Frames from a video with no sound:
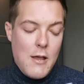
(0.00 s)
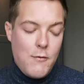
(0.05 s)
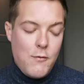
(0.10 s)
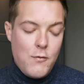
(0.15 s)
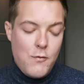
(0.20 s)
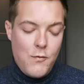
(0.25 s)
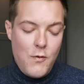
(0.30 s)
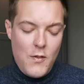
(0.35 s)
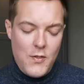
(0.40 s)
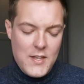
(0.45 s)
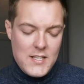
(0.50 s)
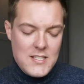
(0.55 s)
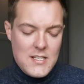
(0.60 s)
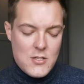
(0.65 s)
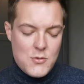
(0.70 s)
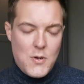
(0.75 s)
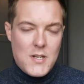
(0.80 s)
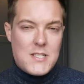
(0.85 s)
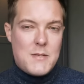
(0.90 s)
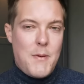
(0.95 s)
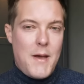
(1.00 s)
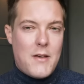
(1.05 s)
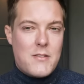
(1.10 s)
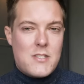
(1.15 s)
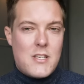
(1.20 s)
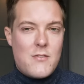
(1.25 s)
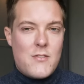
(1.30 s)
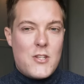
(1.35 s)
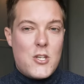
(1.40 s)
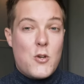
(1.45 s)
If this is
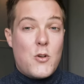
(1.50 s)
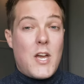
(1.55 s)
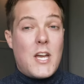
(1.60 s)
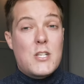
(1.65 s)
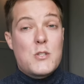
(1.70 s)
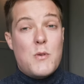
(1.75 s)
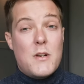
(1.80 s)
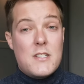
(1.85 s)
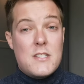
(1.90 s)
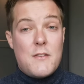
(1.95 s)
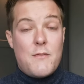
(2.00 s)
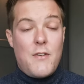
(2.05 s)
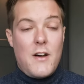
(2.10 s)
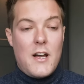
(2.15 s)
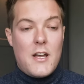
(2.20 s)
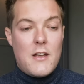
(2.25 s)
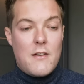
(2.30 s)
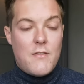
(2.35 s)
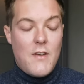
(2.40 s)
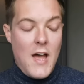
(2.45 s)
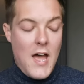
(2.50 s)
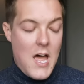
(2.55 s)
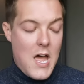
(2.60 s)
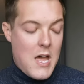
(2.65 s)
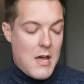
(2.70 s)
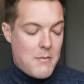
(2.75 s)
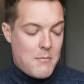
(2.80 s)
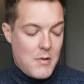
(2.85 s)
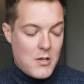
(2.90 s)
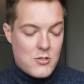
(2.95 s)
£20 here in the UK,
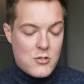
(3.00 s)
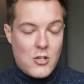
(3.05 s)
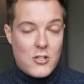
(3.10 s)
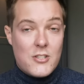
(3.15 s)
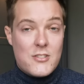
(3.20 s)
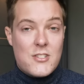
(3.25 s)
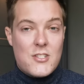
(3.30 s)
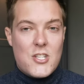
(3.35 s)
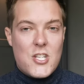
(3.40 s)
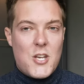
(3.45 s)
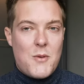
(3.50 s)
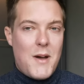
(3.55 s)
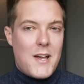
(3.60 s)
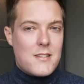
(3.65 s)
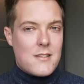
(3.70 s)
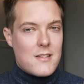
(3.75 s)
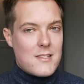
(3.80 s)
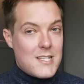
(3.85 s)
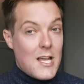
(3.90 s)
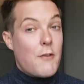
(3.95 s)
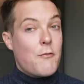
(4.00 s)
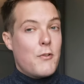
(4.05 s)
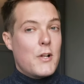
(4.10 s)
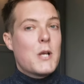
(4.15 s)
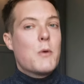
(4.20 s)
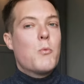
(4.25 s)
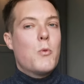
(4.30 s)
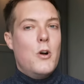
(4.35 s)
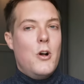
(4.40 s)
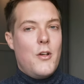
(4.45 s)
$25 in the US,
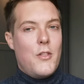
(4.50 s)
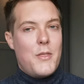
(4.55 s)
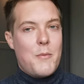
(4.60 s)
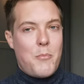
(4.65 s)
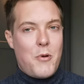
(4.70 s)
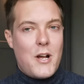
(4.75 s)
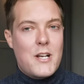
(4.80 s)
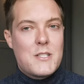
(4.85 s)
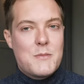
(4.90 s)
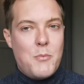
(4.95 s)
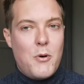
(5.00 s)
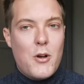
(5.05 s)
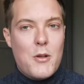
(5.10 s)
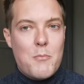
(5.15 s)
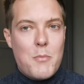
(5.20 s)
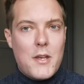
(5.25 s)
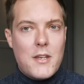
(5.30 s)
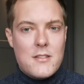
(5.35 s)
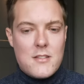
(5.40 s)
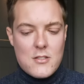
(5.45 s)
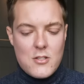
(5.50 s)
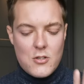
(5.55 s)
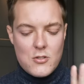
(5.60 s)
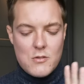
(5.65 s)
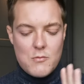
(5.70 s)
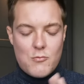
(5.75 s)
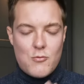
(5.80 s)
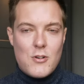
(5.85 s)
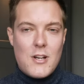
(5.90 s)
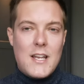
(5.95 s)
definitely worth the price point, because it's
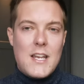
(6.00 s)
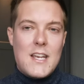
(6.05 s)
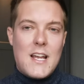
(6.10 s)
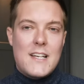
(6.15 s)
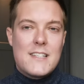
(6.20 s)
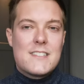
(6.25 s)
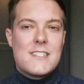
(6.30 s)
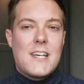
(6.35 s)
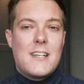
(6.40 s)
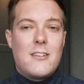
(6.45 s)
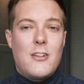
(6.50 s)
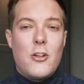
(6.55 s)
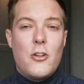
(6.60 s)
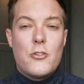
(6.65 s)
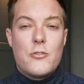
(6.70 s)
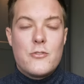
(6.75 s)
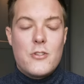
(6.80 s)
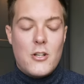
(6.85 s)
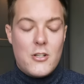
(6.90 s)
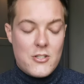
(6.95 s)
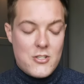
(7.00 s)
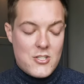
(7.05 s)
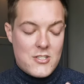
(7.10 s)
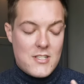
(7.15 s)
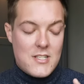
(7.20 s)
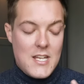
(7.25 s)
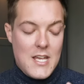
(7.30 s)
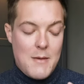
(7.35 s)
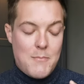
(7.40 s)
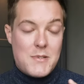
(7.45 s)
got some really nice
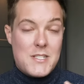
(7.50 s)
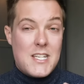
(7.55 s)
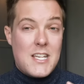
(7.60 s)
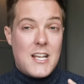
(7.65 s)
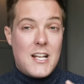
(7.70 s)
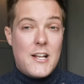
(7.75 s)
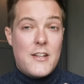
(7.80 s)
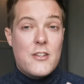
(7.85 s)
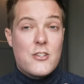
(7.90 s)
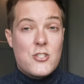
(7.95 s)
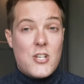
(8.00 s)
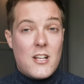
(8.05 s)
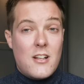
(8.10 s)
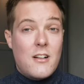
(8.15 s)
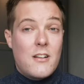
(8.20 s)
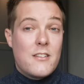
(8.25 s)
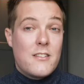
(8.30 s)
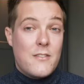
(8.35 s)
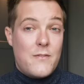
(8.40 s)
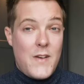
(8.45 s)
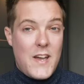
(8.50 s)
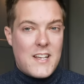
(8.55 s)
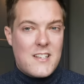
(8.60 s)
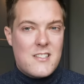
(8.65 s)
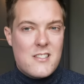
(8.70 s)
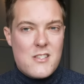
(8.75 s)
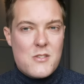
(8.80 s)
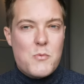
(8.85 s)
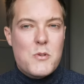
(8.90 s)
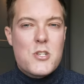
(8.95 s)
technologies in here, particularly the gentle
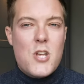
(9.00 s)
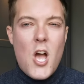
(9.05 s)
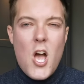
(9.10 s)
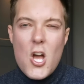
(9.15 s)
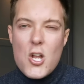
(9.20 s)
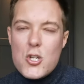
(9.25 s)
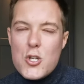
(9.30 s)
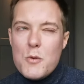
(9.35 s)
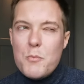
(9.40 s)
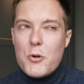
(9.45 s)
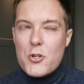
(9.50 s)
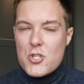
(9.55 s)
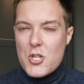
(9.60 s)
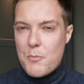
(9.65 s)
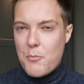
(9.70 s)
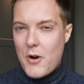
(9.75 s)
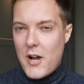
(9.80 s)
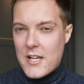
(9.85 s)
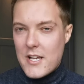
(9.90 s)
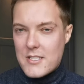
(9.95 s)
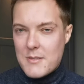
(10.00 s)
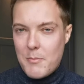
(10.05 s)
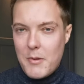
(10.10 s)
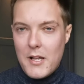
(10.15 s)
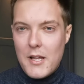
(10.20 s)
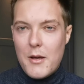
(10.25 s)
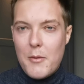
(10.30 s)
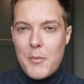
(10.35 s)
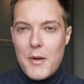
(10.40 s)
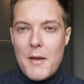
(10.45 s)
surfactants, which do push the price up
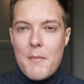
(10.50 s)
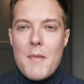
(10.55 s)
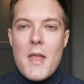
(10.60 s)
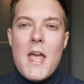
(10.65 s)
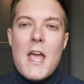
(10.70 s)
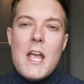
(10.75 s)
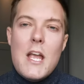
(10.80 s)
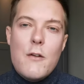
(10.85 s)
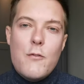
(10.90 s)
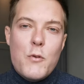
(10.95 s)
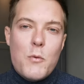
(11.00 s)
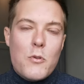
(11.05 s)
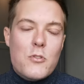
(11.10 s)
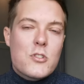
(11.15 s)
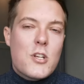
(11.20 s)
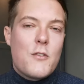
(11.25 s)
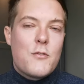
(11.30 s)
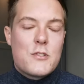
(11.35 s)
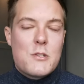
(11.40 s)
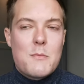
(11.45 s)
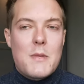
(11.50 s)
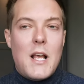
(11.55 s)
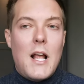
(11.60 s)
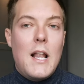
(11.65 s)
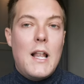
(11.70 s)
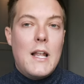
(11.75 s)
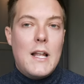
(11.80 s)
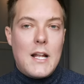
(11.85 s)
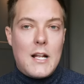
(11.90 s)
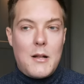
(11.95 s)
a little bit. If you want to go for something
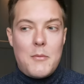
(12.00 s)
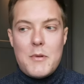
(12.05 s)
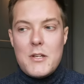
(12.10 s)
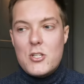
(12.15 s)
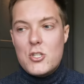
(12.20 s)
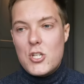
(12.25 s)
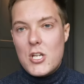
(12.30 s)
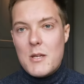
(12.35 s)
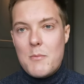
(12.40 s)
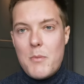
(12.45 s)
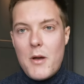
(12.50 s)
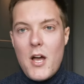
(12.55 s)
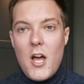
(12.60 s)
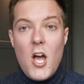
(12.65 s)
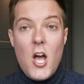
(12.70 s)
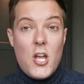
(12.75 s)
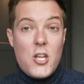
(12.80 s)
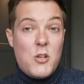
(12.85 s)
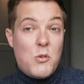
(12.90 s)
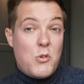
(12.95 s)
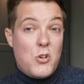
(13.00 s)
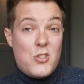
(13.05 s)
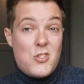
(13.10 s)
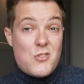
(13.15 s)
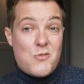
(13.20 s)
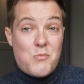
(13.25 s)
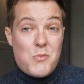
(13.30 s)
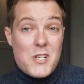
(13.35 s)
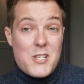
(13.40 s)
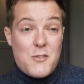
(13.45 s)
a little bit cheaper, you could
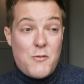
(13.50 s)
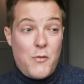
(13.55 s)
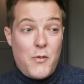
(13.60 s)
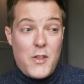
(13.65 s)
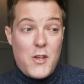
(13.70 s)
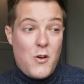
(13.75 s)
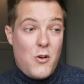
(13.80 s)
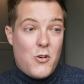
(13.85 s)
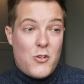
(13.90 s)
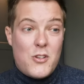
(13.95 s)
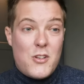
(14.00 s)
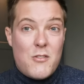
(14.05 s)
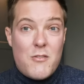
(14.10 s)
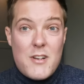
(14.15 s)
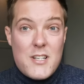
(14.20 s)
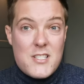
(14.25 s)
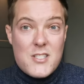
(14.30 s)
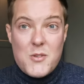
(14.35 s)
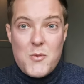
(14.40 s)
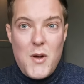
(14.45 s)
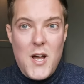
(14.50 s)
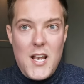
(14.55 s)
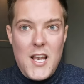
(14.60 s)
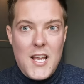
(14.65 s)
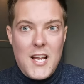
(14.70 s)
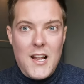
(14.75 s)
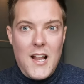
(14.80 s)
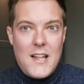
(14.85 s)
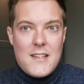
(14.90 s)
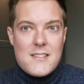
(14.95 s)
just reach for the ordinary
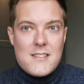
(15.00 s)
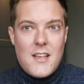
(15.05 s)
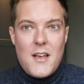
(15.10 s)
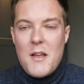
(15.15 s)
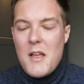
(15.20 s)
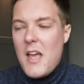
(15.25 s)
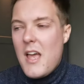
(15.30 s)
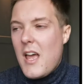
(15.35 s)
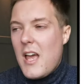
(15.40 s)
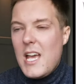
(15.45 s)
squalane cleanser.